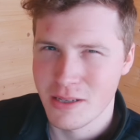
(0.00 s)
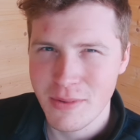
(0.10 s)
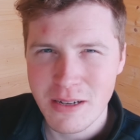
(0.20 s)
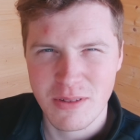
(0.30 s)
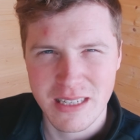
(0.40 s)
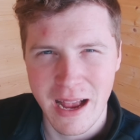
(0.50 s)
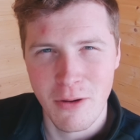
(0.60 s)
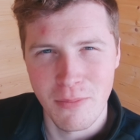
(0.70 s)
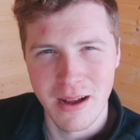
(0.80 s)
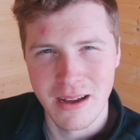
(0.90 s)
They make them
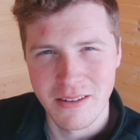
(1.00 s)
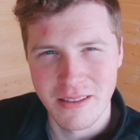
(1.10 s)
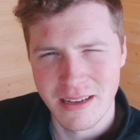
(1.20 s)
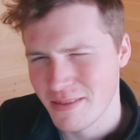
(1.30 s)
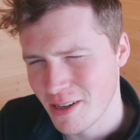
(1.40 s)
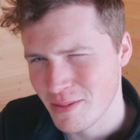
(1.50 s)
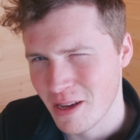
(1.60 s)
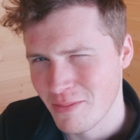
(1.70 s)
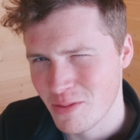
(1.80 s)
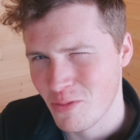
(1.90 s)
sound better, don't they? So make them
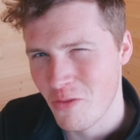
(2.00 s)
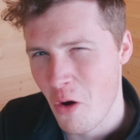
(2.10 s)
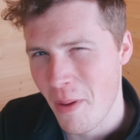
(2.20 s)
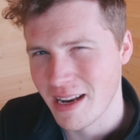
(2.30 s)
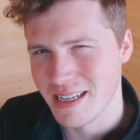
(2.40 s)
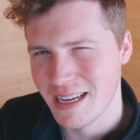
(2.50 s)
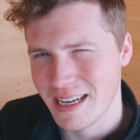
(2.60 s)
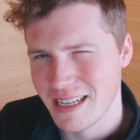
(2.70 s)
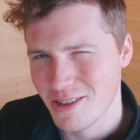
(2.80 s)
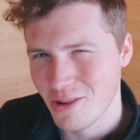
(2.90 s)
sound much more romantic
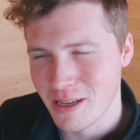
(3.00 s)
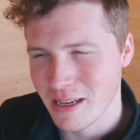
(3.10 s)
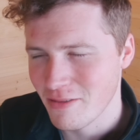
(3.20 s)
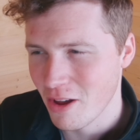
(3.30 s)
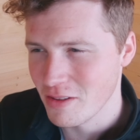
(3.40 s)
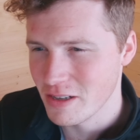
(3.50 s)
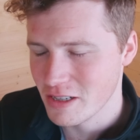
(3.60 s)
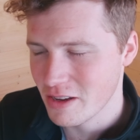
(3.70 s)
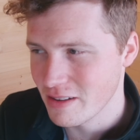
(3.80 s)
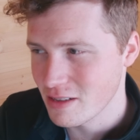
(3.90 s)
and exotic rather than
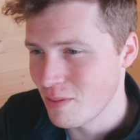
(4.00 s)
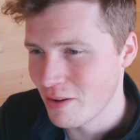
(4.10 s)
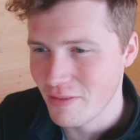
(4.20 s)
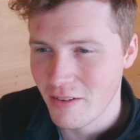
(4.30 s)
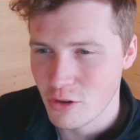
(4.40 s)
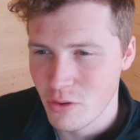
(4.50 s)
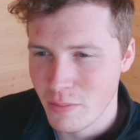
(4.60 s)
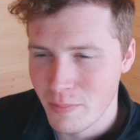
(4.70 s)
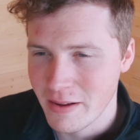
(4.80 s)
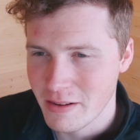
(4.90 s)
just going, this is my 500
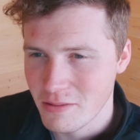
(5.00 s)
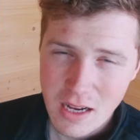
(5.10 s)
quid Baikal.